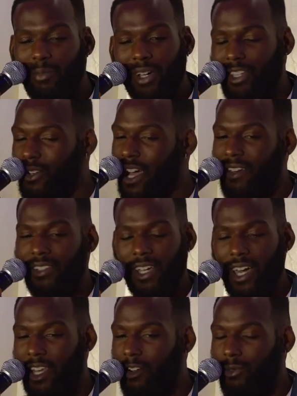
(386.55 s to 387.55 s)
but you have to
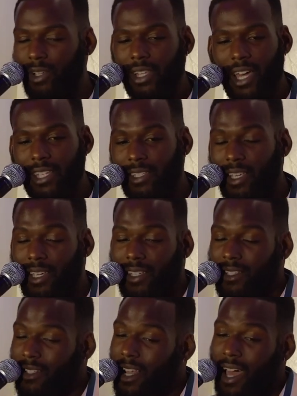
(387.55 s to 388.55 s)
kind of realize
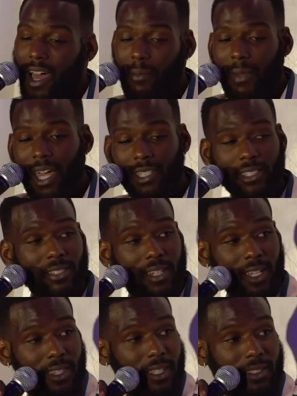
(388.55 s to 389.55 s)
that, nah, I'm actually
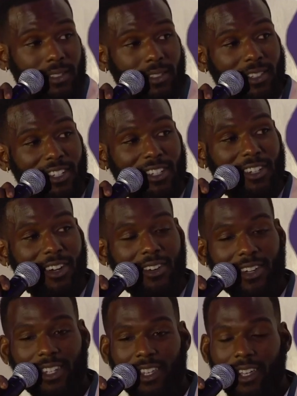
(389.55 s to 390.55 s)
nothing,
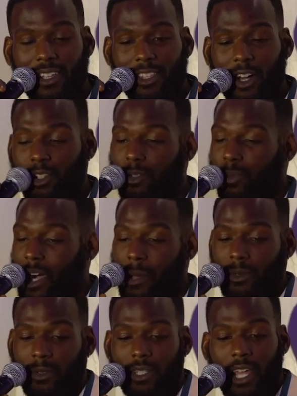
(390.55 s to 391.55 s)
and the only
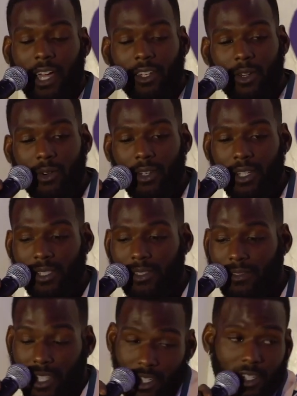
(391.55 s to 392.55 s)
problem with not knowing
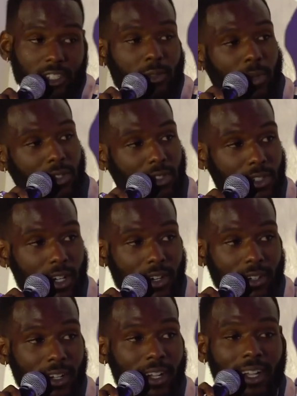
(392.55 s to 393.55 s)
is thinking you're supposed to
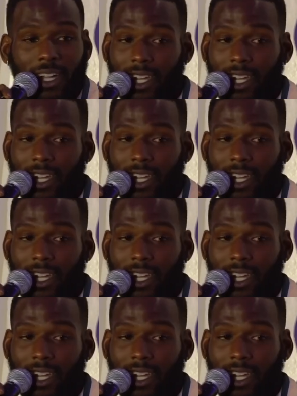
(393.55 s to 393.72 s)
know.